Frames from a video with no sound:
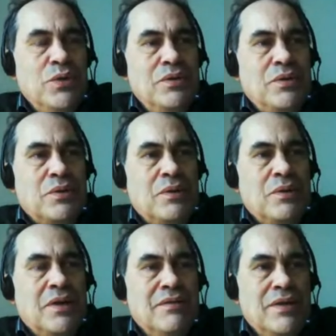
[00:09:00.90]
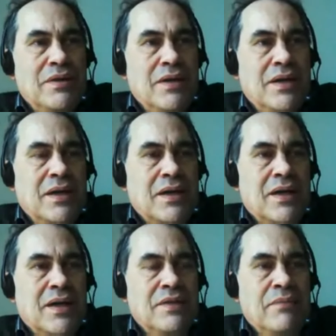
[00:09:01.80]
you could call it kind of a, a, a
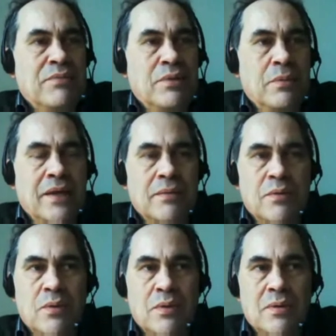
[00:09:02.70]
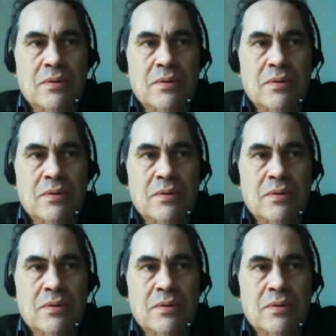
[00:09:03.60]
kind of temporary wake-up call called